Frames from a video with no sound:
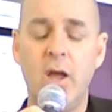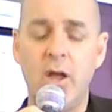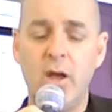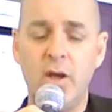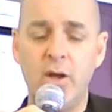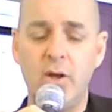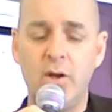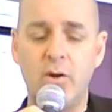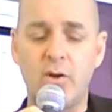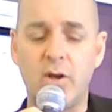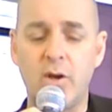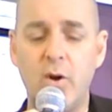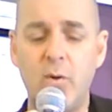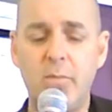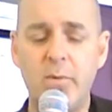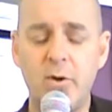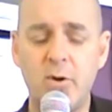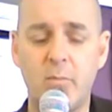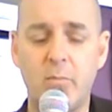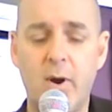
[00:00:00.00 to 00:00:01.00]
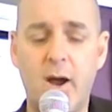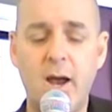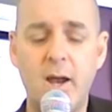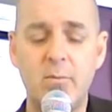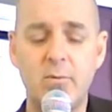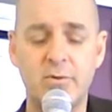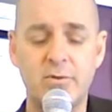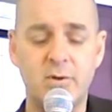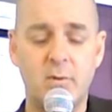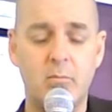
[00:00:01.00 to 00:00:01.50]
You can open your Bible
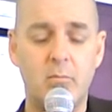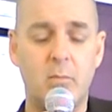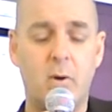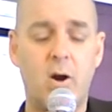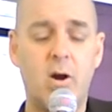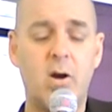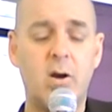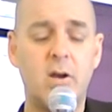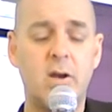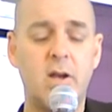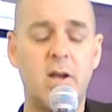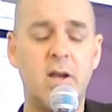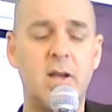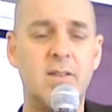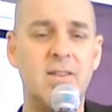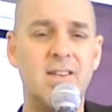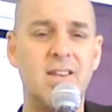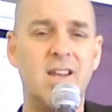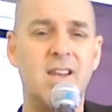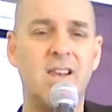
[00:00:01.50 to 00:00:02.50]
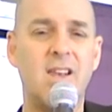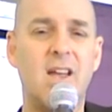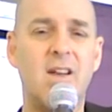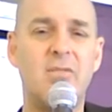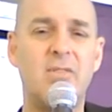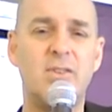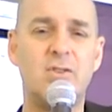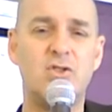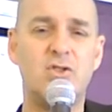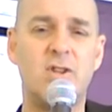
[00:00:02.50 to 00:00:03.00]
to Mark, the 11th
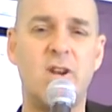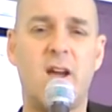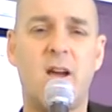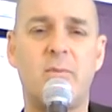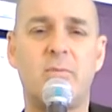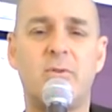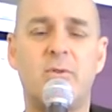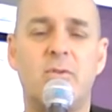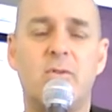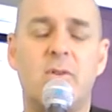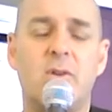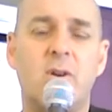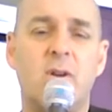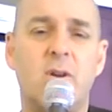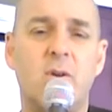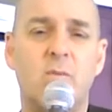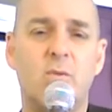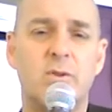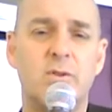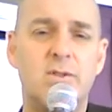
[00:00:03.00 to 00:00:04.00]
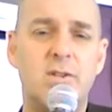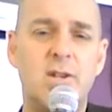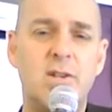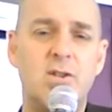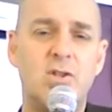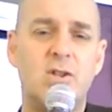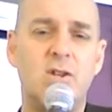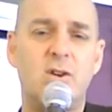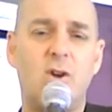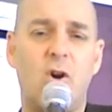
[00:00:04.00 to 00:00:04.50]
chapter. We're teaching
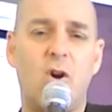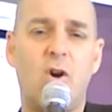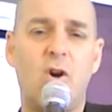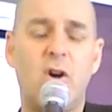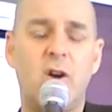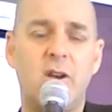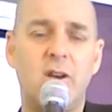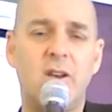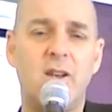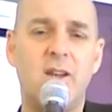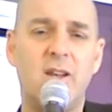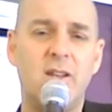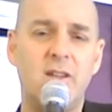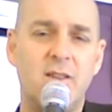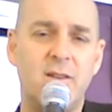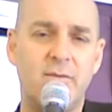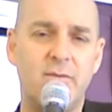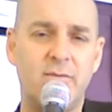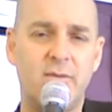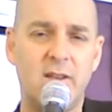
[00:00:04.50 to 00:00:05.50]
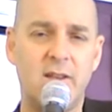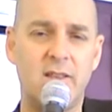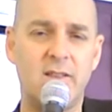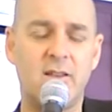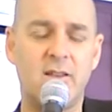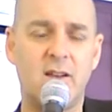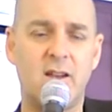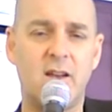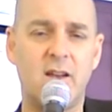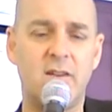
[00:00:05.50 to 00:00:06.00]
on the faith
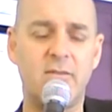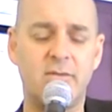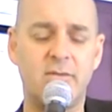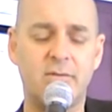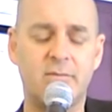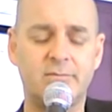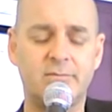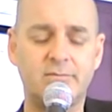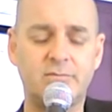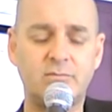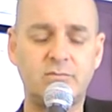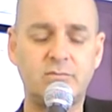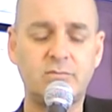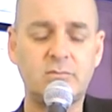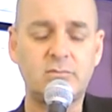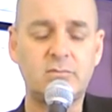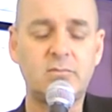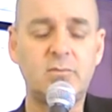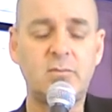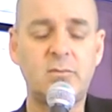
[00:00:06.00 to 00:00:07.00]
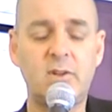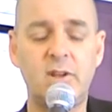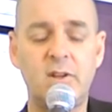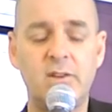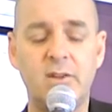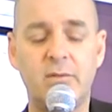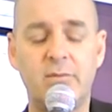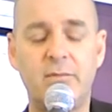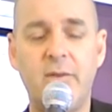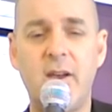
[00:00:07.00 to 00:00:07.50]
life. The
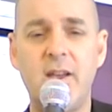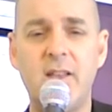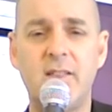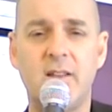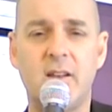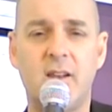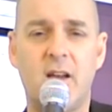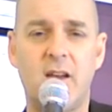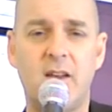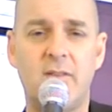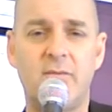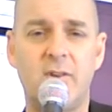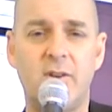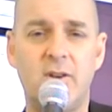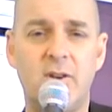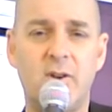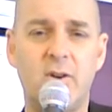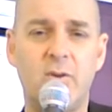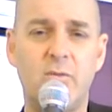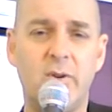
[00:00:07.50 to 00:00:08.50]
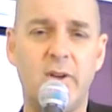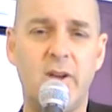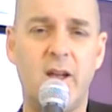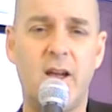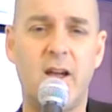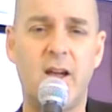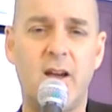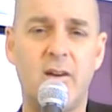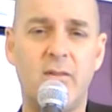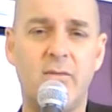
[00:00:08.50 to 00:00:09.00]
faith life. And here we
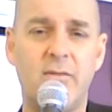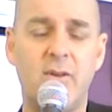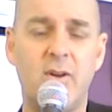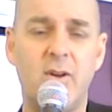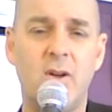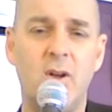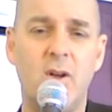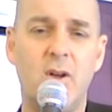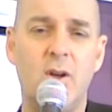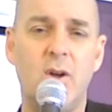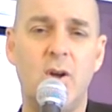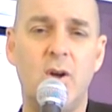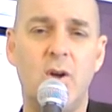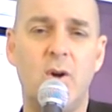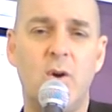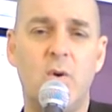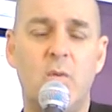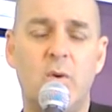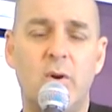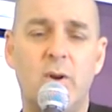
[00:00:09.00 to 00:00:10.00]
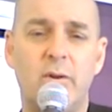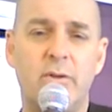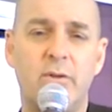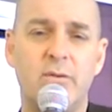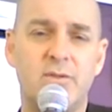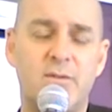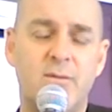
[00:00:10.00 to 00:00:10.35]
have one of those